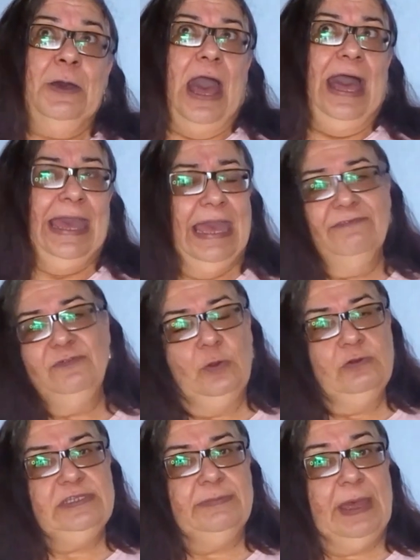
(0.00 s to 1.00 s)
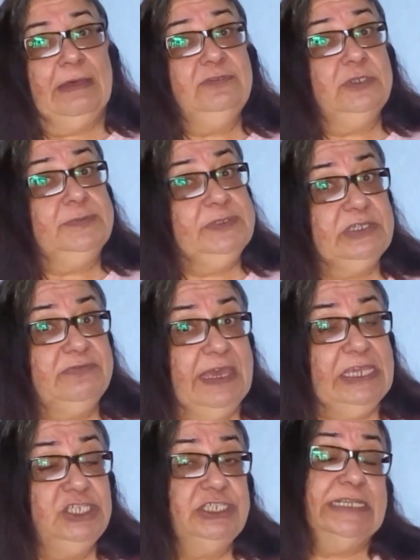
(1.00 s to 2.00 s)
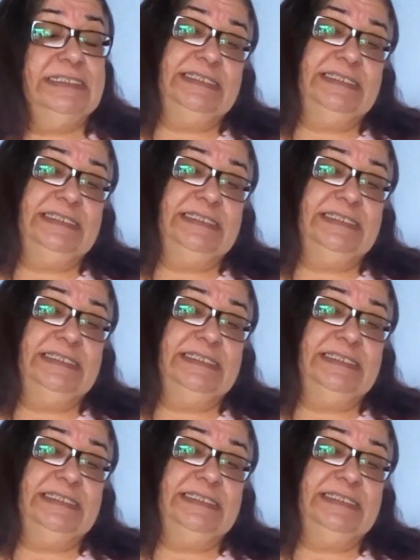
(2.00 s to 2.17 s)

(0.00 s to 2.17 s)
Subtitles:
have talked about observation in